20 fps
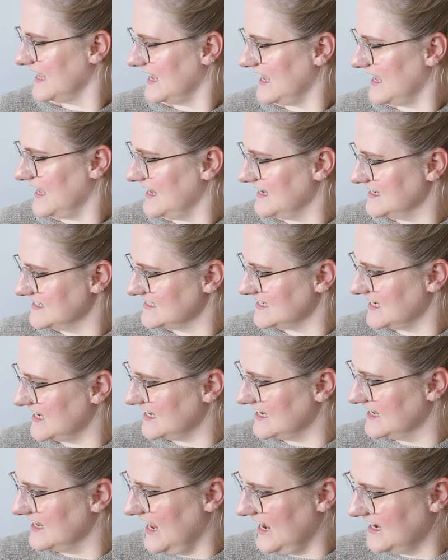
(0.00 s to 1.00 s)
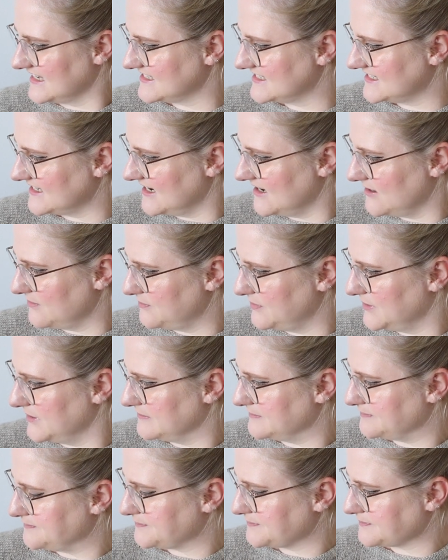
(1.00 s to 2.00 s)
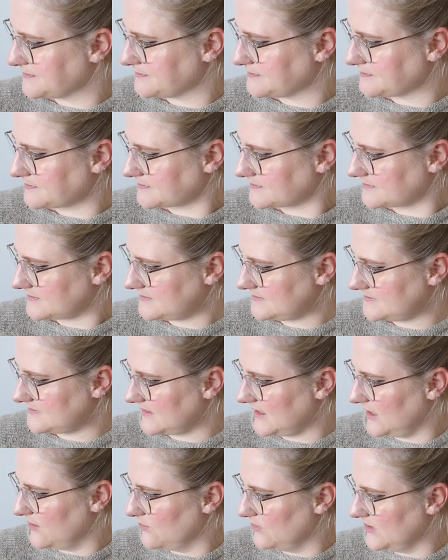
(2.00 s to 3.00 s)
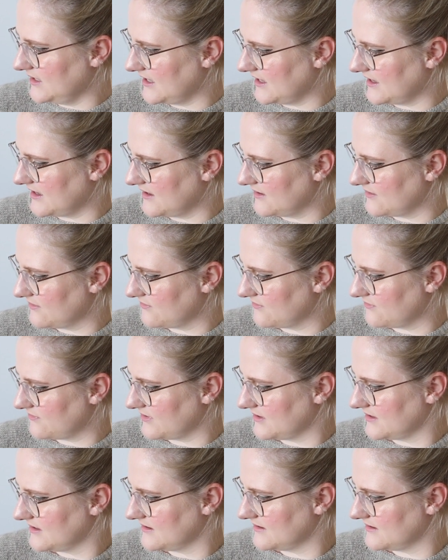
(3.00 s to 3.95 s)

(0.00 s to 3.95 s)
And next up, we have...